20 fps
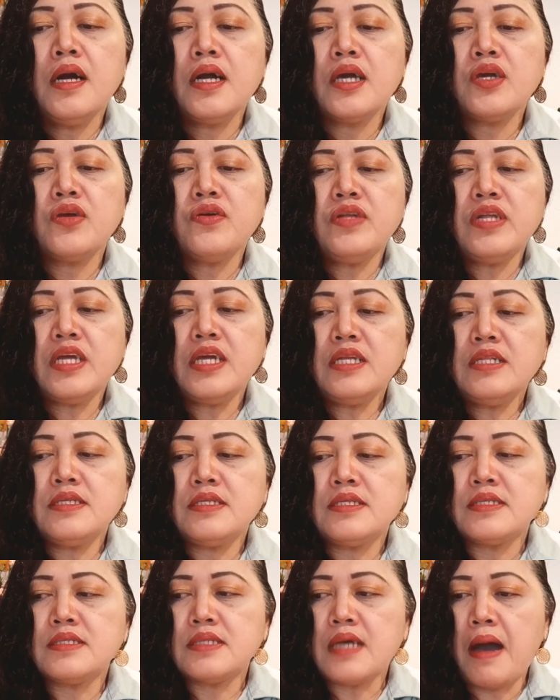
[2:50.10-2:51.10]
you need
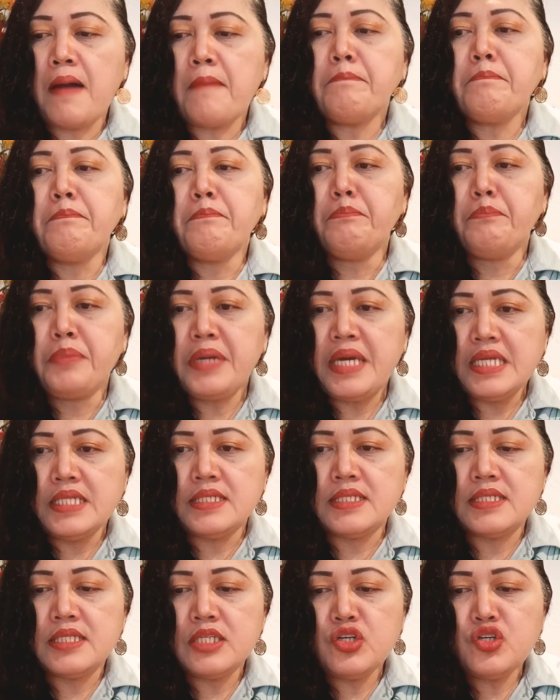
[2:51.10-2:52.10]
some
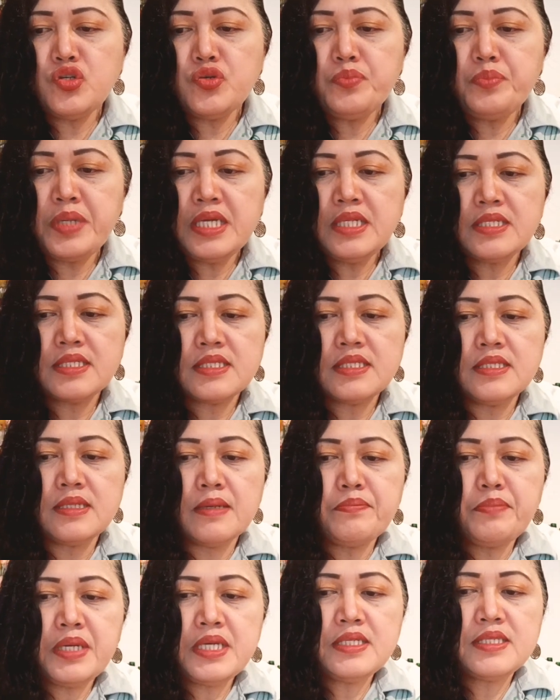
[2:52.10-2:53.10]
beads. You know, beads, the
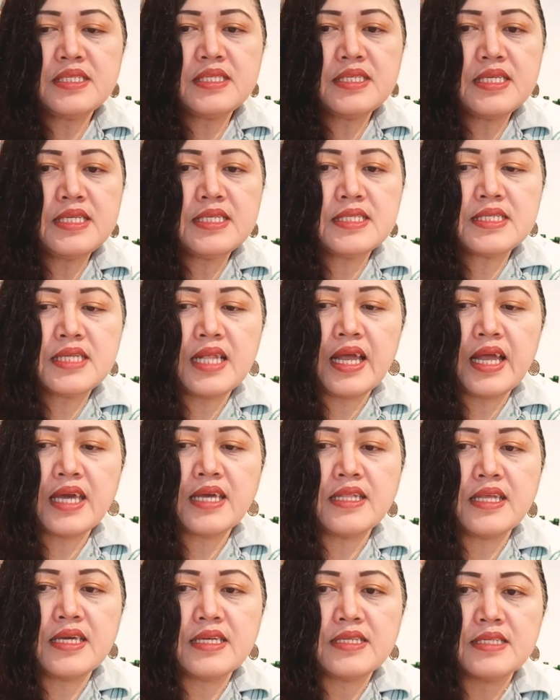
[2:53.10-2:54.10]
beads is like
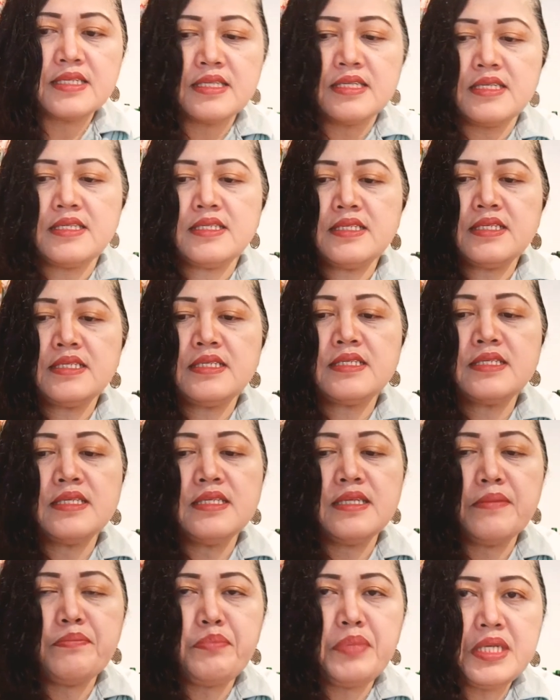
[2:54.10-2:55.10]
this is
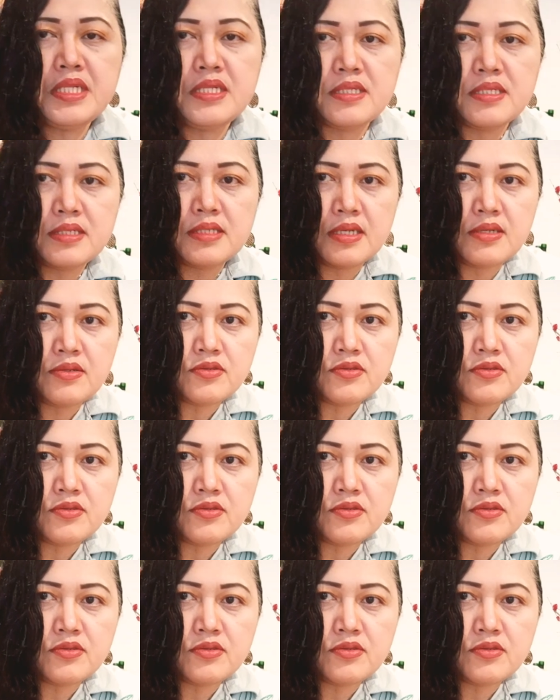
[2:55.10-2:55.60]
the beads.